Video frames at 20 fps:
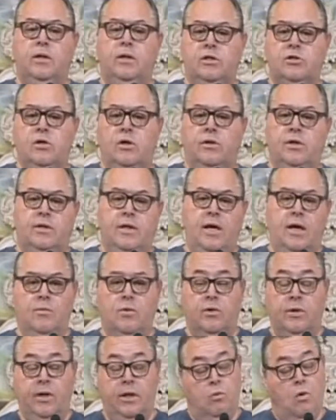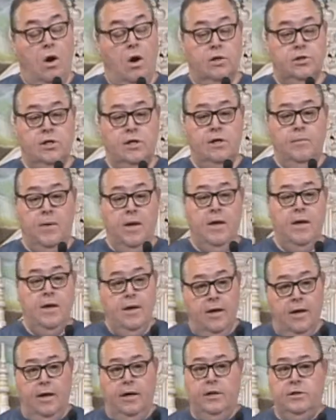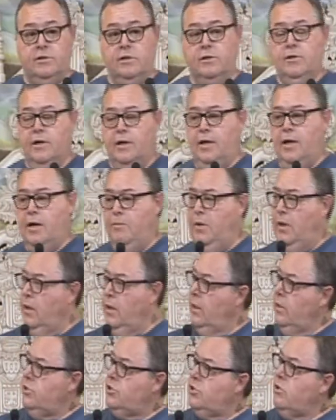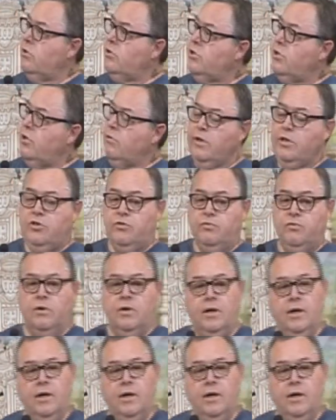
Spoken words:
It's on the table, and he walks up, and he's looking at me, and he starts to reach for it.